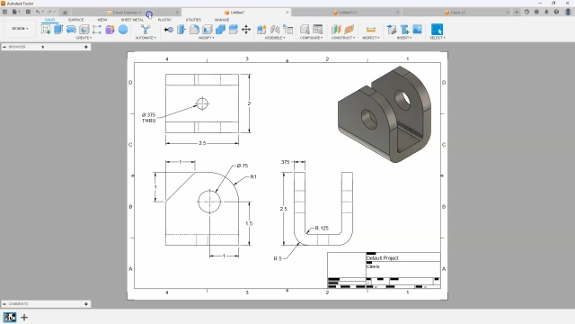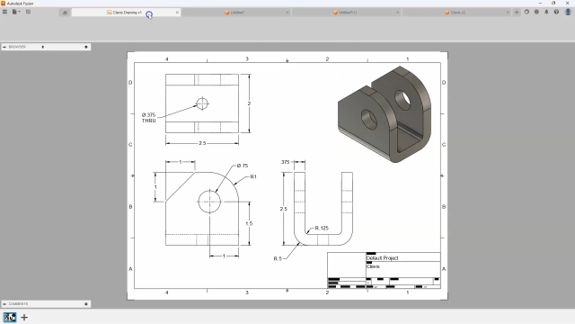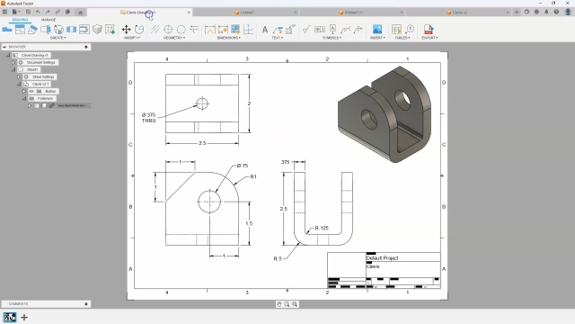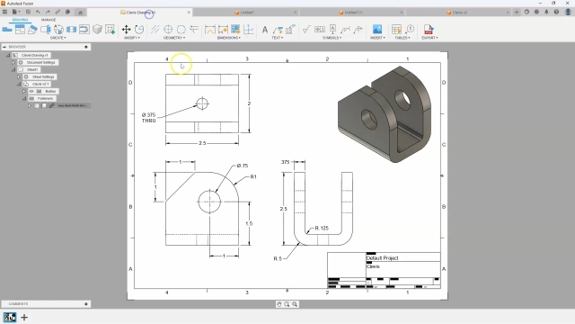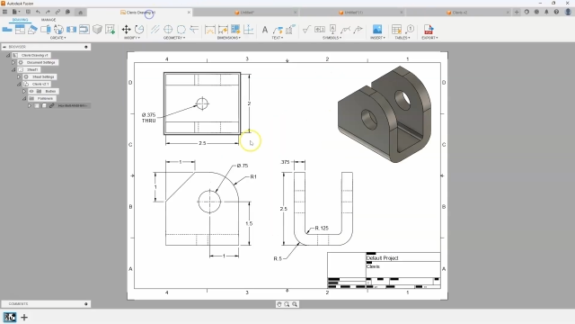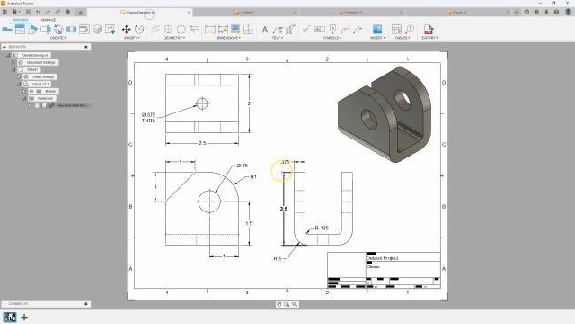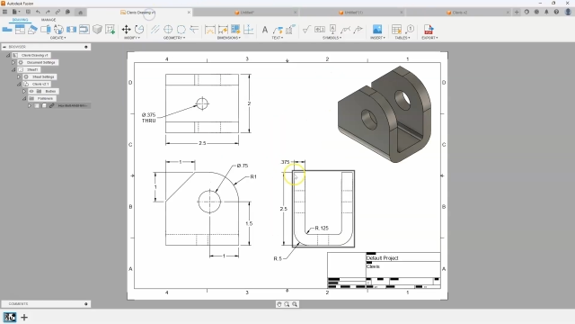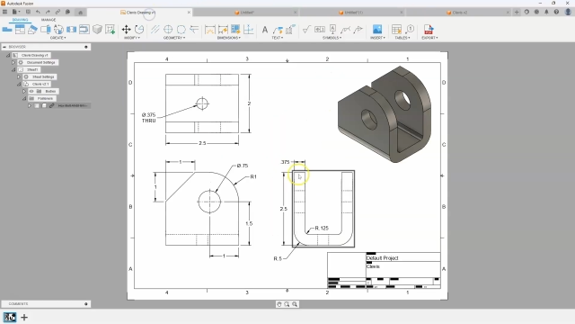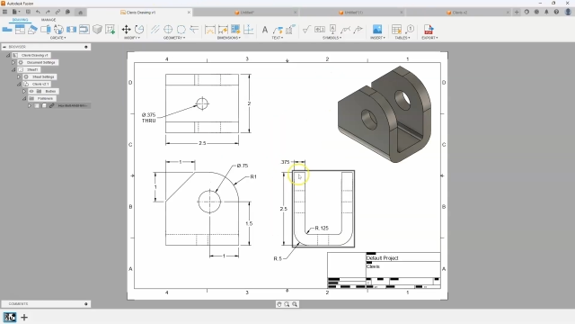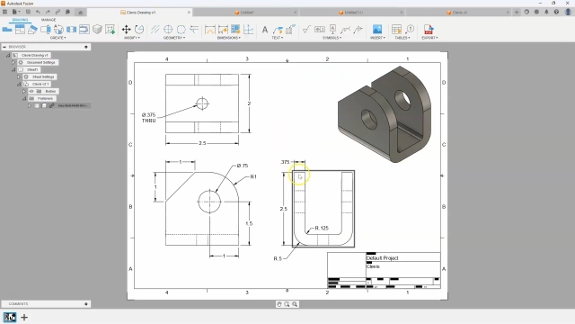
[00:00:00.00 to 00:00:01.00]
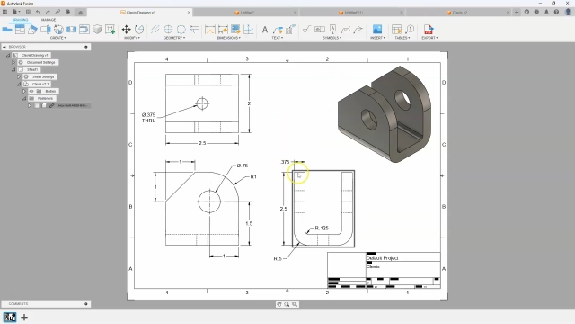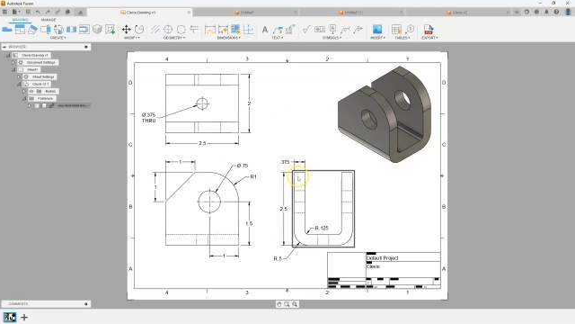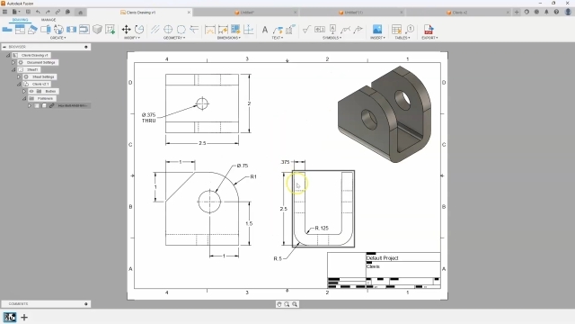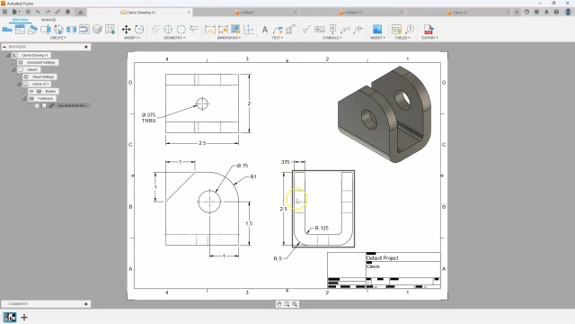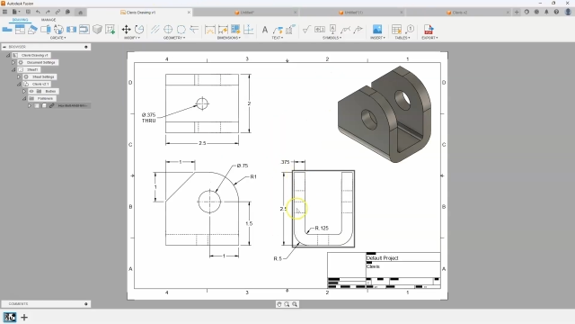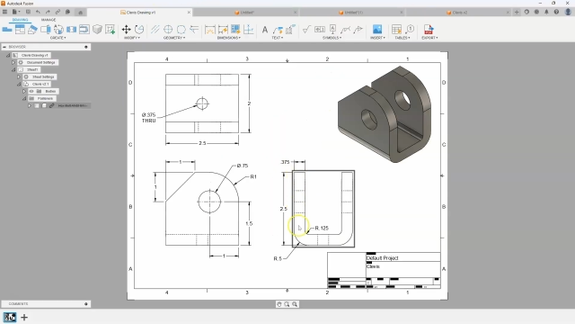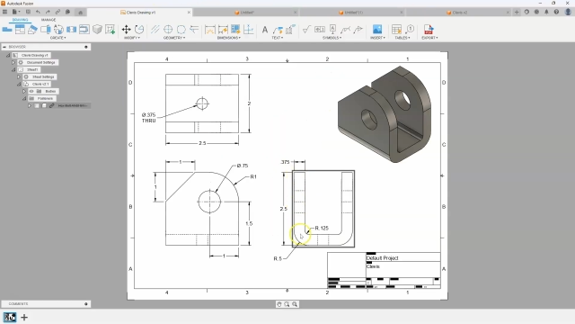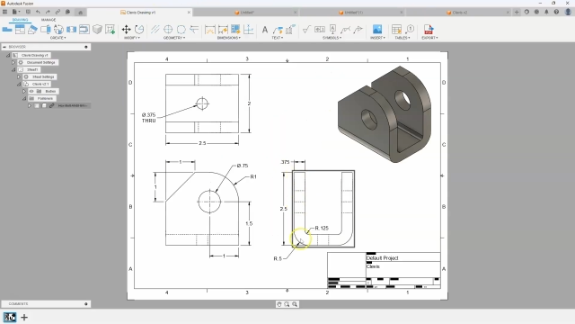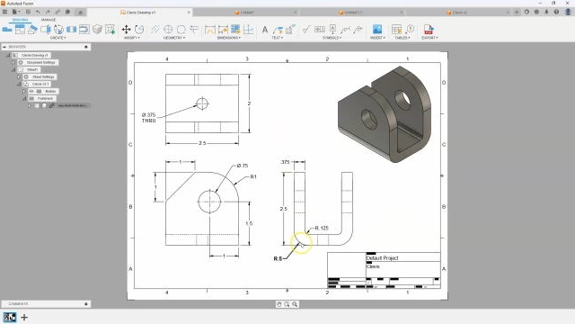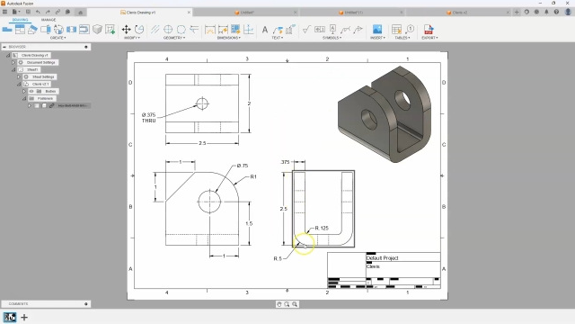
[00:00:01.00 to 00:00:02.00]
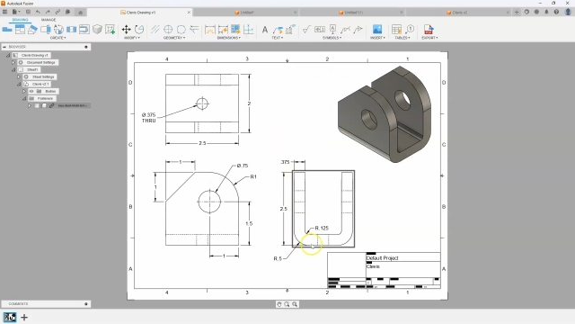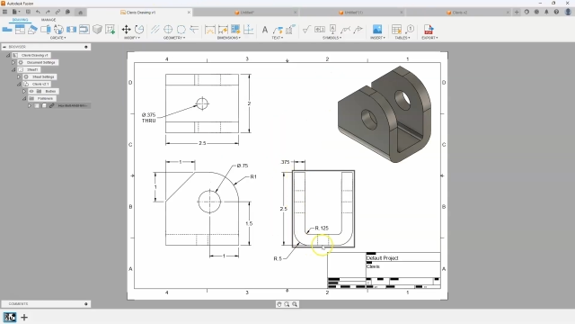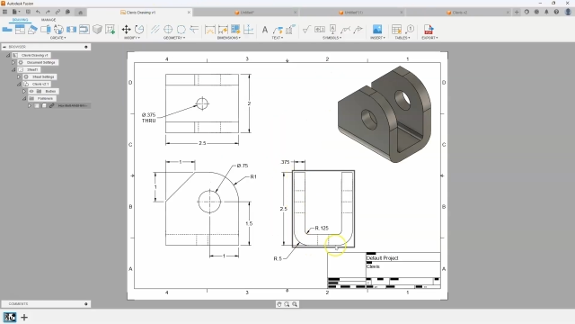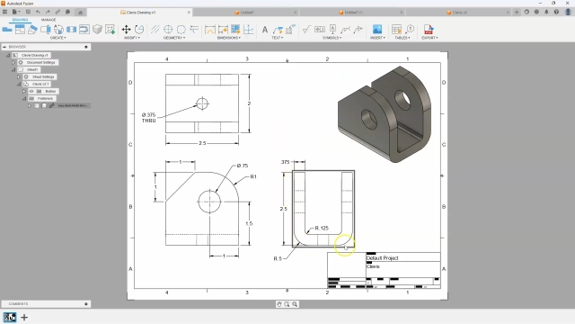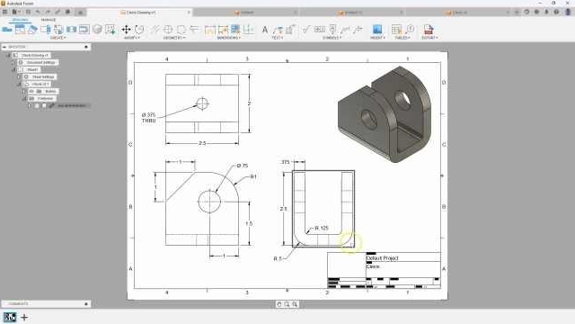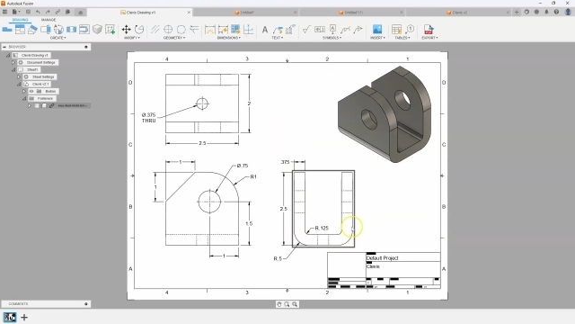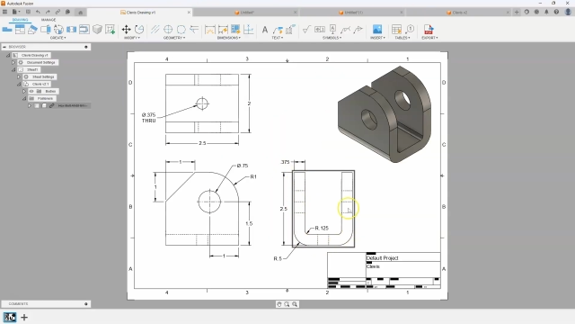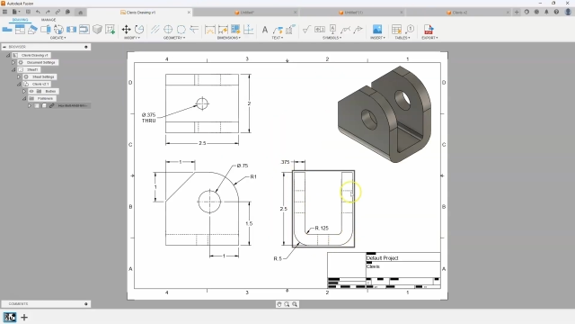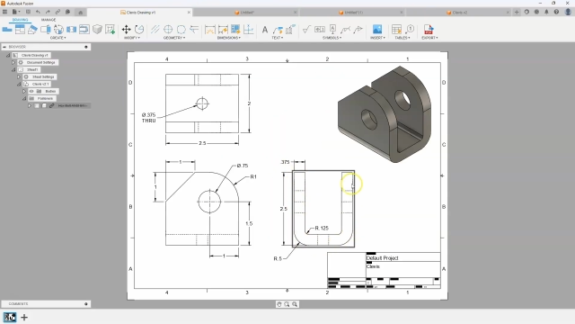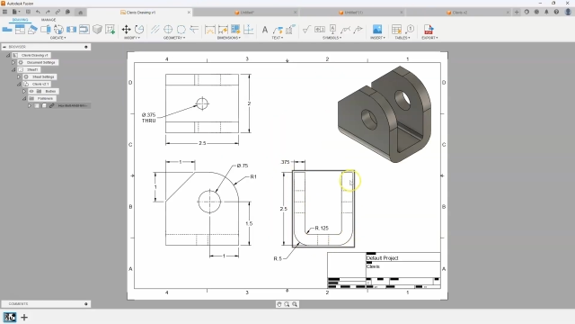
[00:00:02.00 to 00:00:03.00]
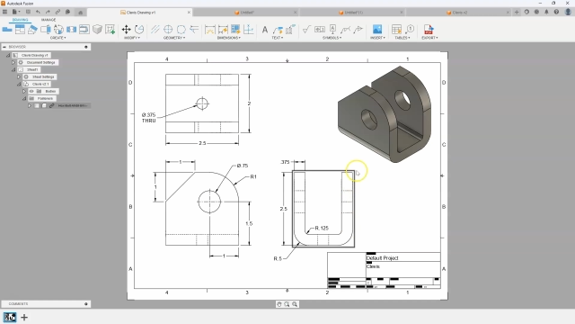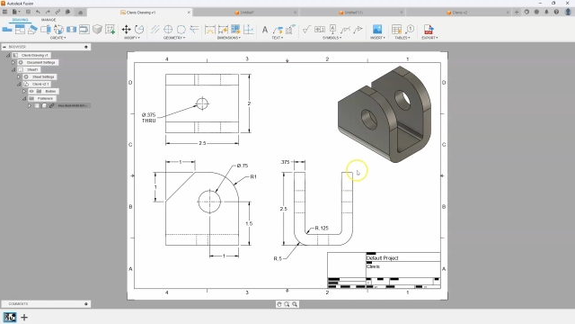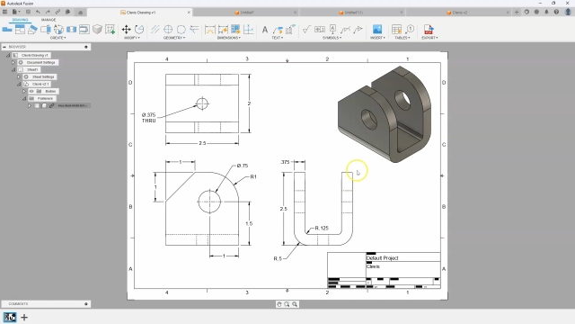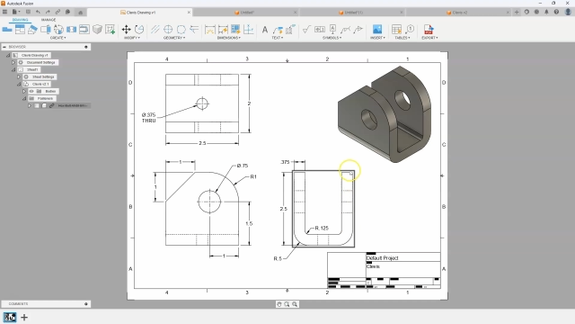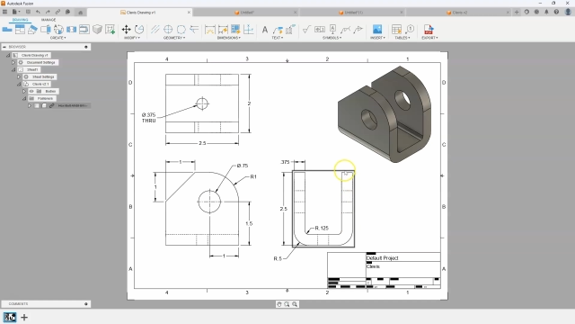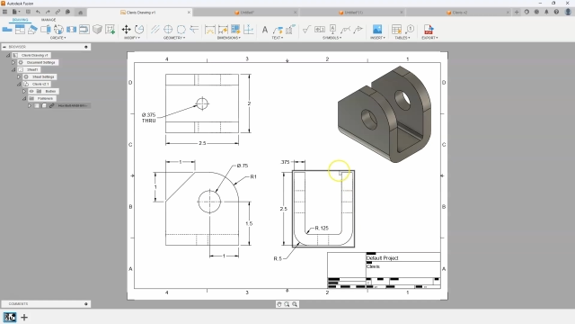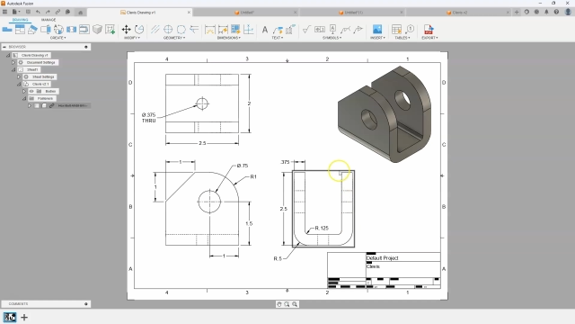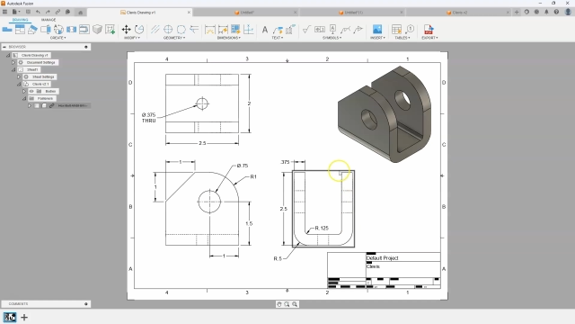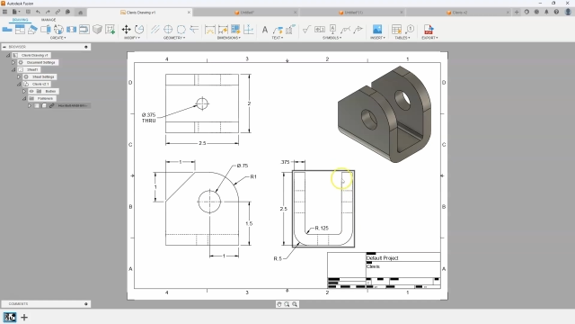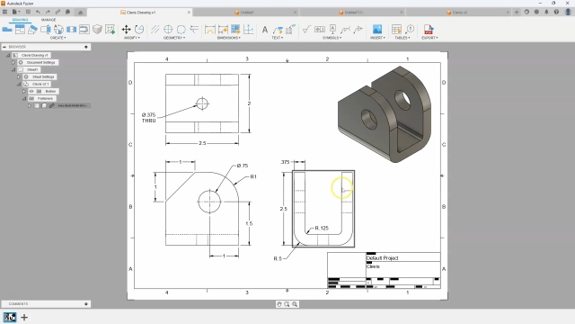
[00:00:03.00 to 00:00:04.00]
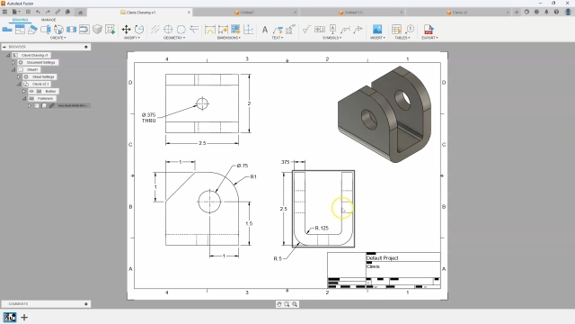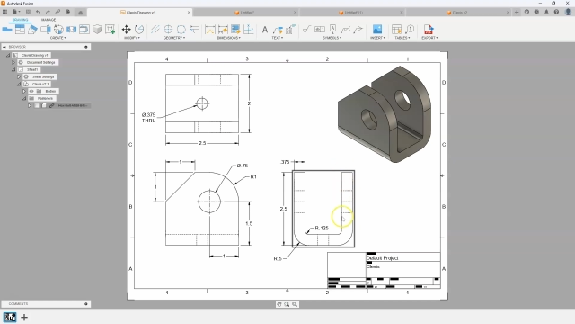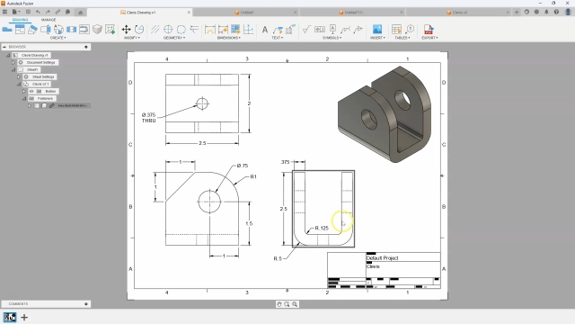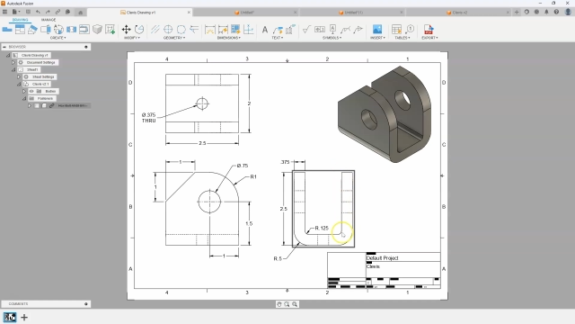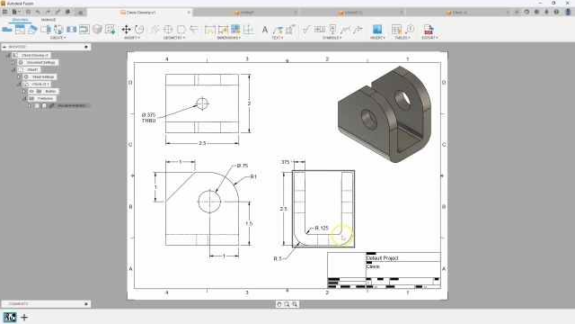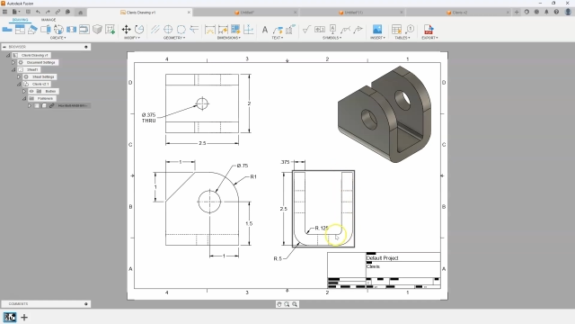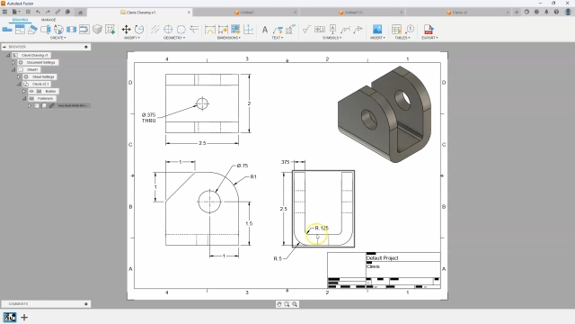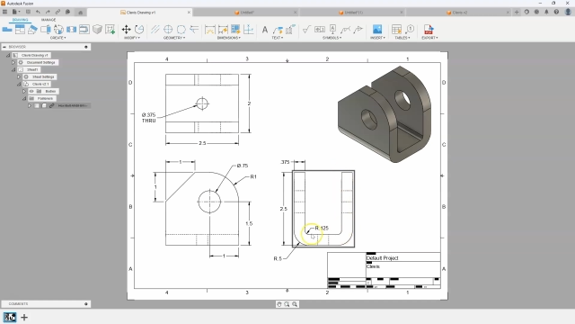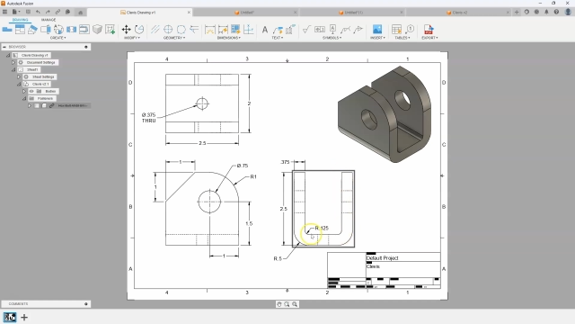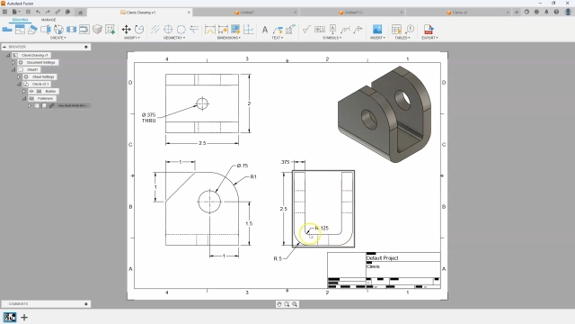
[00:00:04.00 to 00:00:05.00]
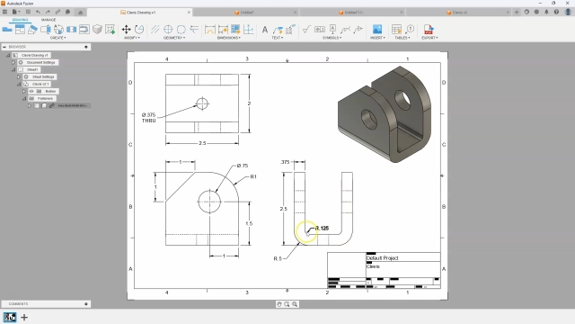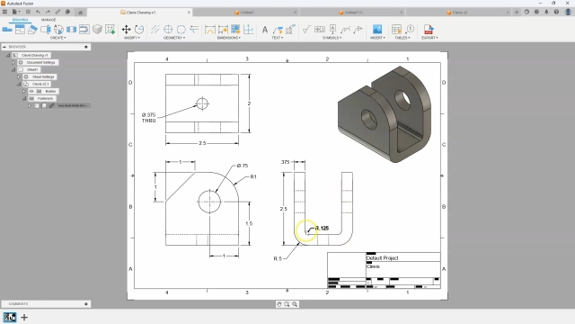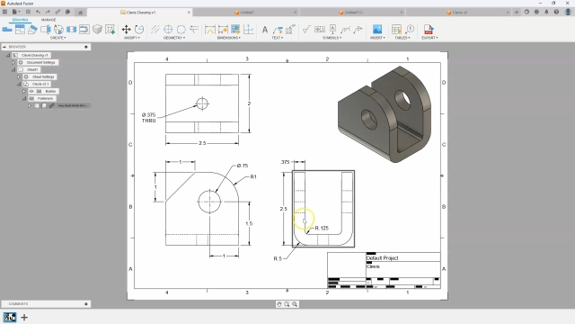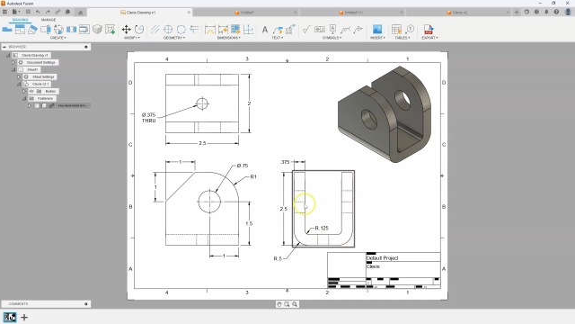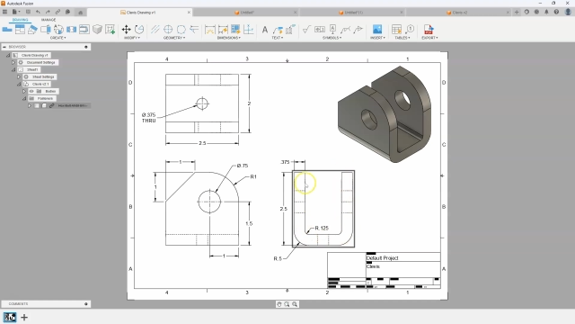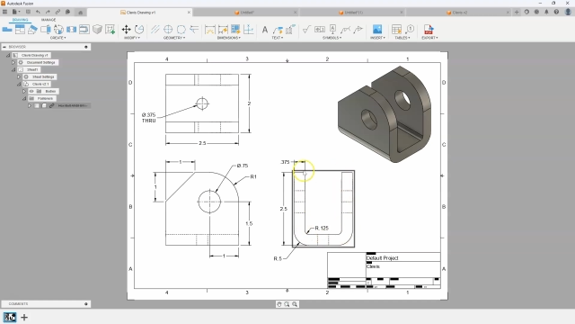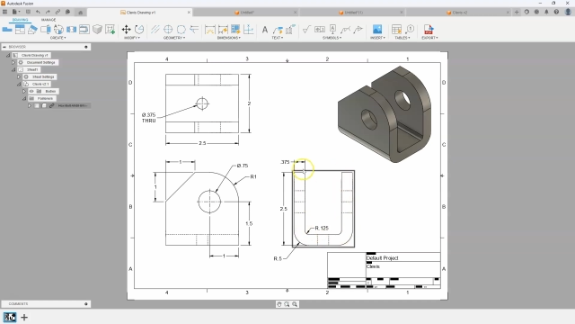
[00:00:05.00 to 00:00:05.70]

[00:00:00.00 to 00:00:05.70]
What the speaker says: Nobody's mouth can be seen.